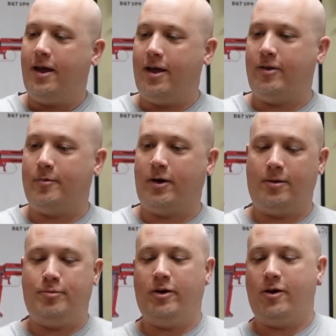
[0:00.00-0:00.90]
And then we're
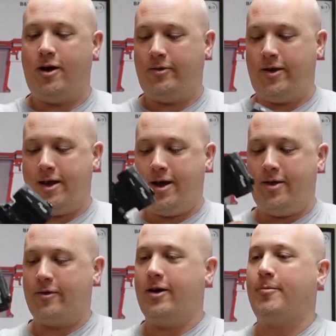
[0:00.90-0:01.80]
gonna put on the
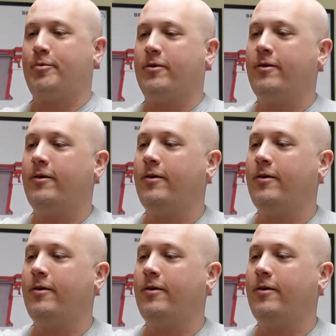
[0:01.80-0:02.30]
other upper.